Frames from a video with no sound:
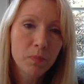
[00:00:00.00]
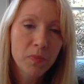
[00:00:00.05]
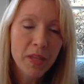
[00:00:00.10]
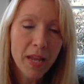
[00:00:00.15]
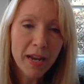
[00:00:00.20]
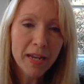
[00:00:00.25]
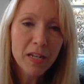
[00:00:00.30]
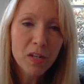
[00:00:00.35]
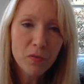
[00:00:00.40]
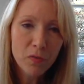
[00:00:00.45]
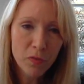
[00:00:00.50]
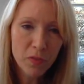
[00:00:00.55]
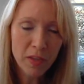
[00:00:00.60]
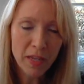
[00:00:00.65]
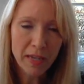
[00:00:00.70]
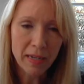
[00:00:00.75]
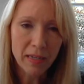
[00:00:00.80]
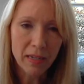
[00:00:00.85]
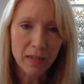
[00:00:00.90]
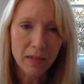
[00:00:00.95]
negative
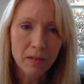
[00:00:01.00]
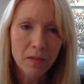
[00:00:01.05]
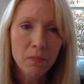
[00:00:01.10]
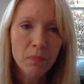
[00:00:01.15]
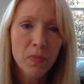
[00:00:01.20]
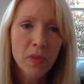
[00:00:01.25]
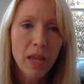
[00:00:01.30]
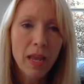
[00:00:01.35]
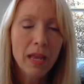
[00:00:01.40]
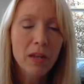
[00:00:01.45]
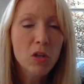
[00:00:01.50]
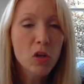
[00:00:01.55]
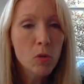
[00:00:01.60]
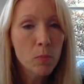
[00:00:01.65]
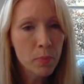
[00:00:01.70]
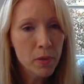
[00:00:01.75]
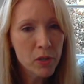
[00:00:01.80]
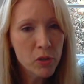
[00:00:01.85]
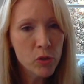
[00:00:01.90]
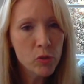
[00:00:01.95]
thinking and
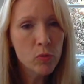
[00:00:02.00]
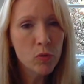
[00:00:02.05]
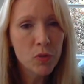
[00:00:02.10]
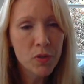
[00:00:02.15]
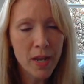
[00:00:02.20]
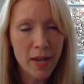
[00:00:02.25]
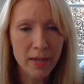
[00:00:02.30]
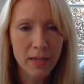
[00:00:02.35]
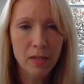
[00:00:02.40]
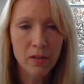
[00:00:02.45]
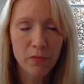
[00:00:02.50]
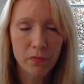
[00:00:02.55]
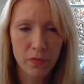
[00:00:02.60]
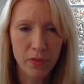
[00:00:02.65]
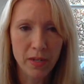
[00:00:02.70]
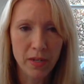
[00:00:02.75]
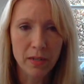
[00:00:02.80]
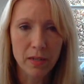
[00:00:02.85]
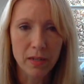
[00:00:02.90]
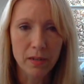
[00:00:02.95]
habitual negative
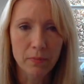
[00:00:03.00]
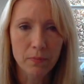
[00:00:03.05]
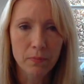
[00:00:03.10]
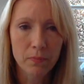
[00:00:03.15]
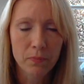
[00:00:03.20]
thinking.